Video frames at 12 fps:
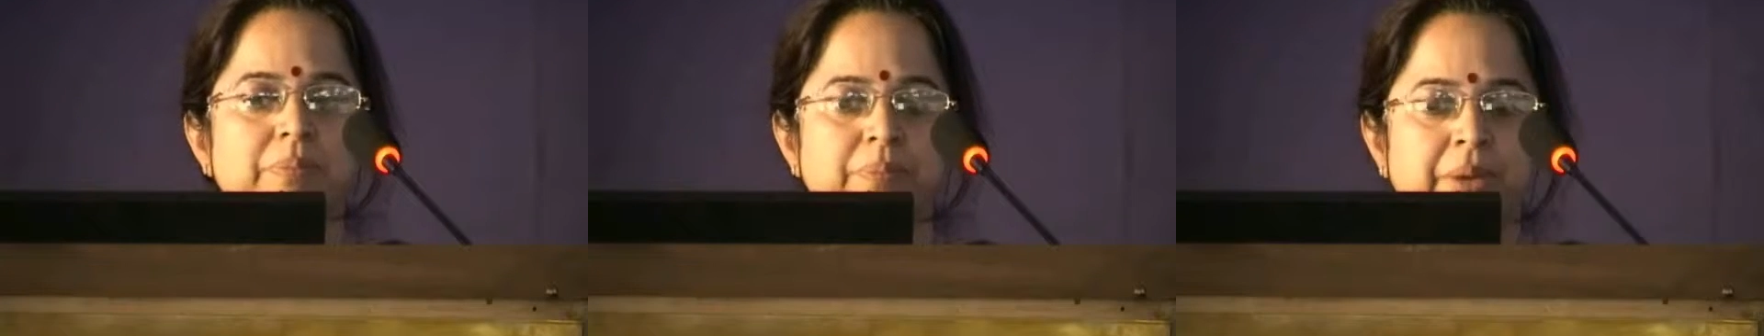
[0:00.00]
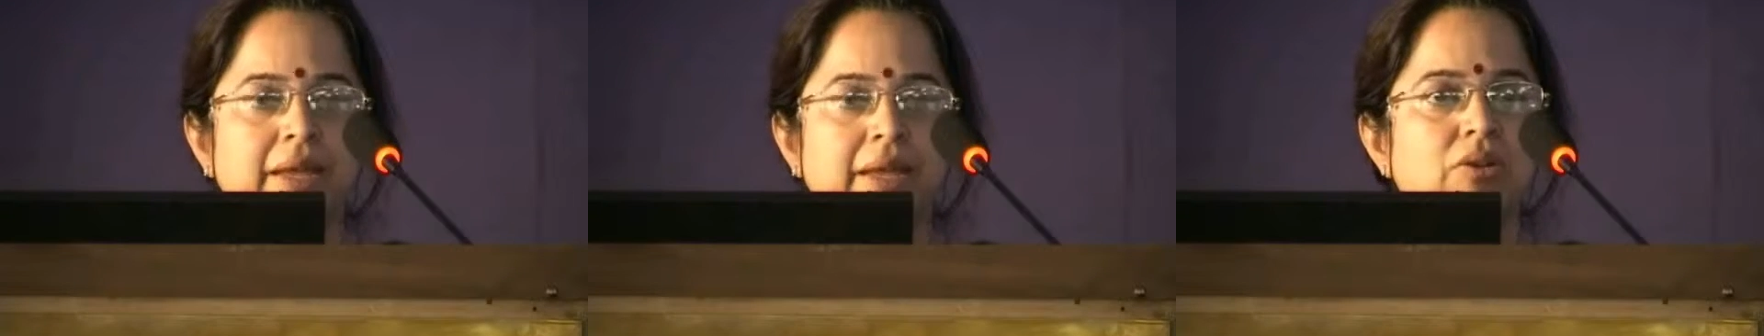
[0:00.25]

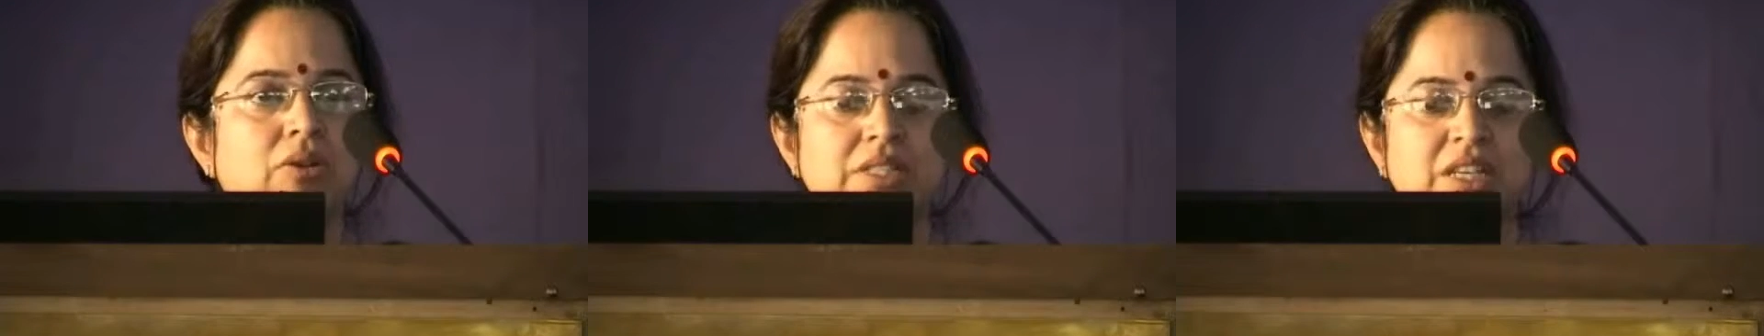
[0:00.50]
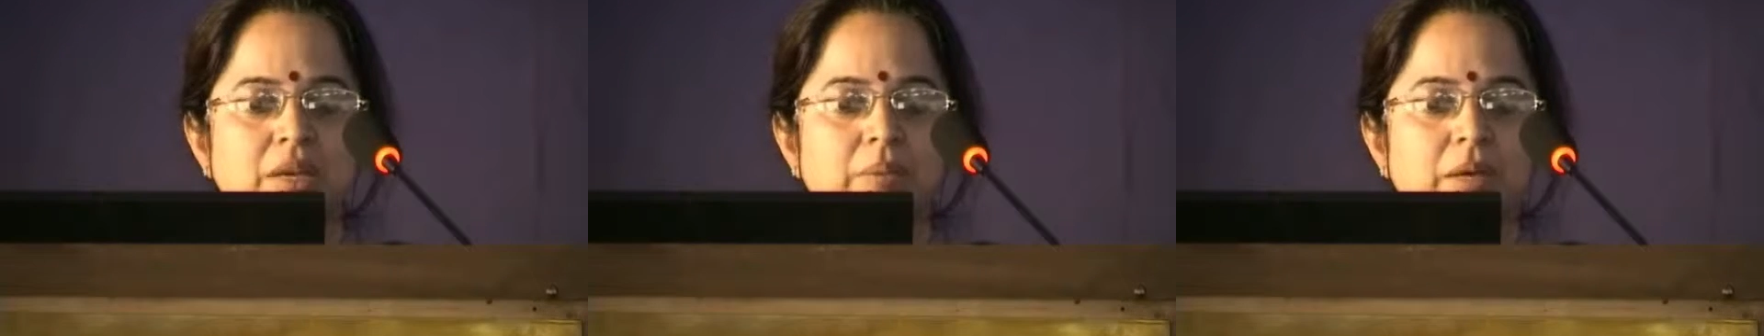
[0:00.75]
pain or
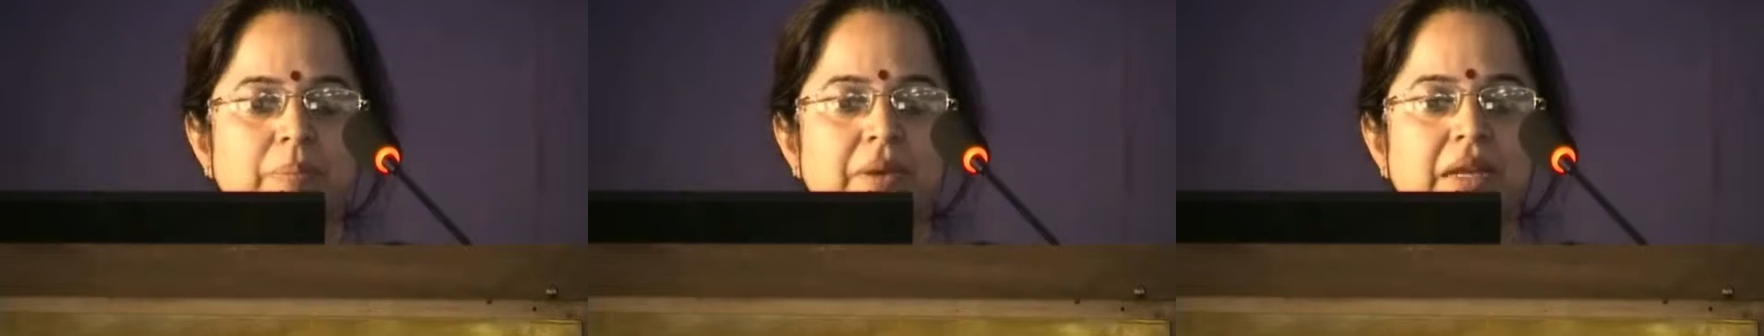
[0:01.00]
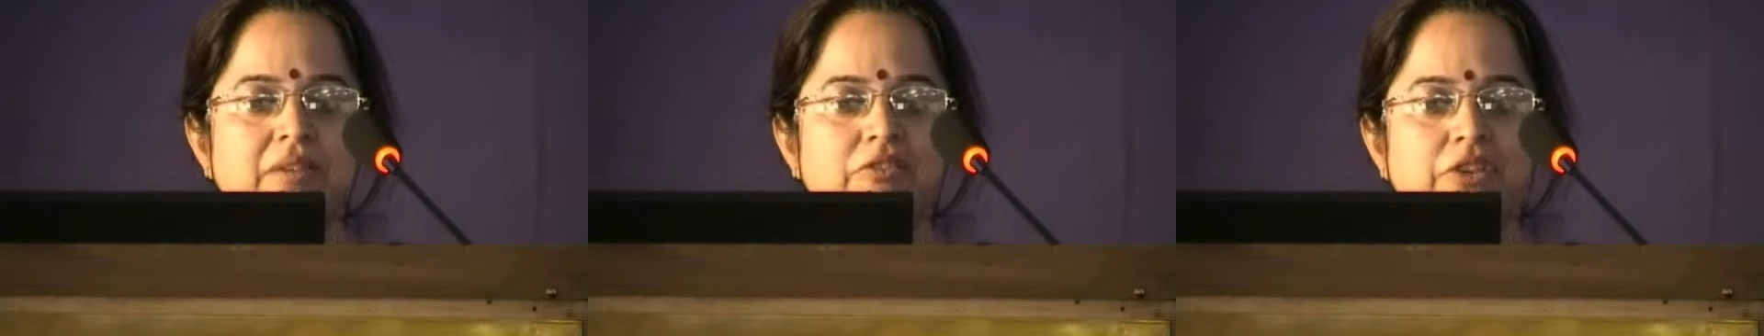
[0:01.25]
ischemic
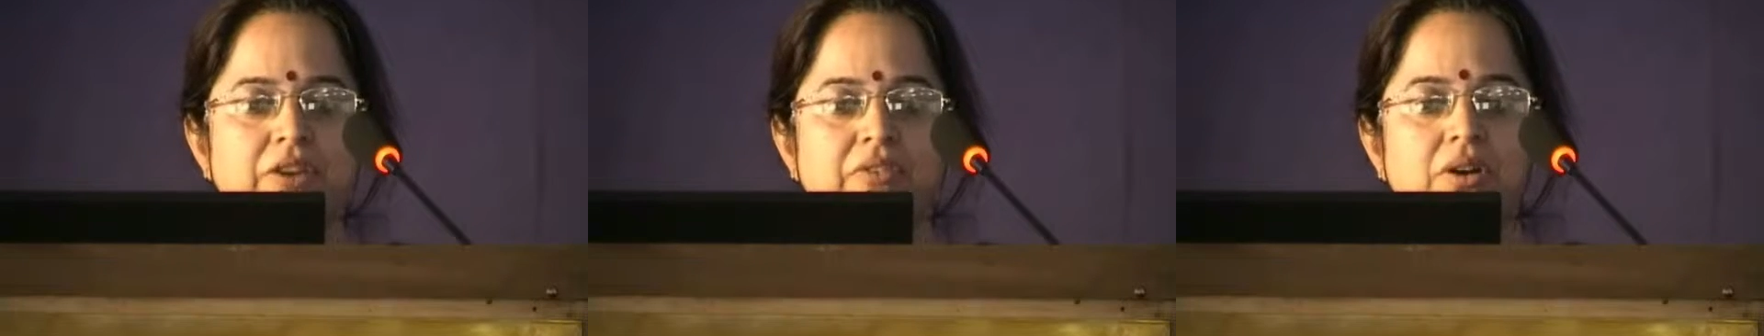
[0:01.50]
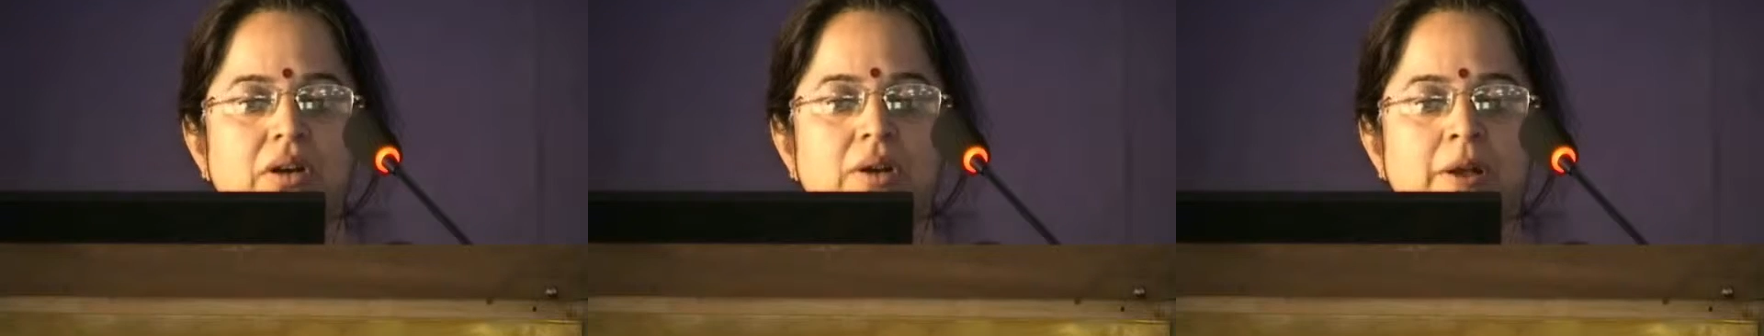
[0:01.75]
pain,
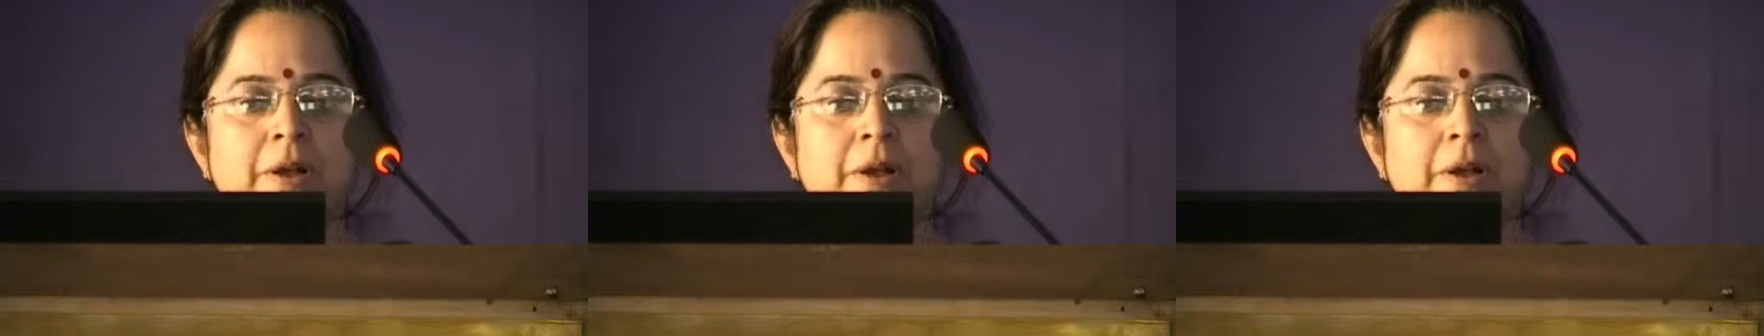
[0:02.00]
fever,